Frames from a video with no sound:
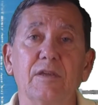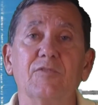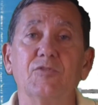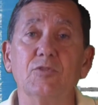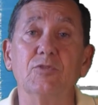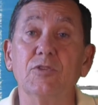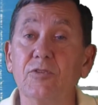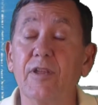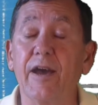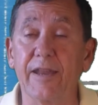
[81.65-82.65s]
If you
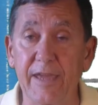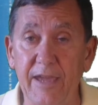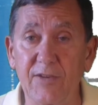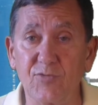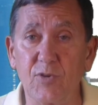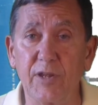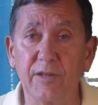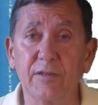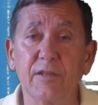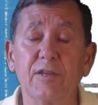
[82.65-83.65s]
do not have
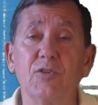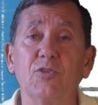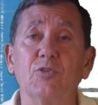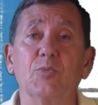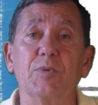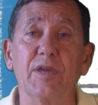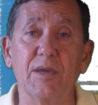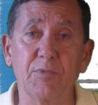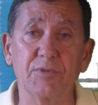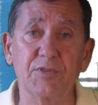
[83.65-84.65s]
one, you'll be
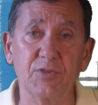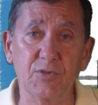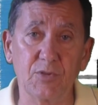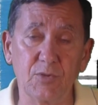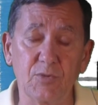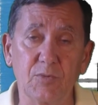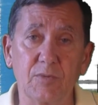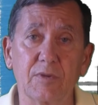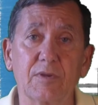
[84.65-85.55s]
able to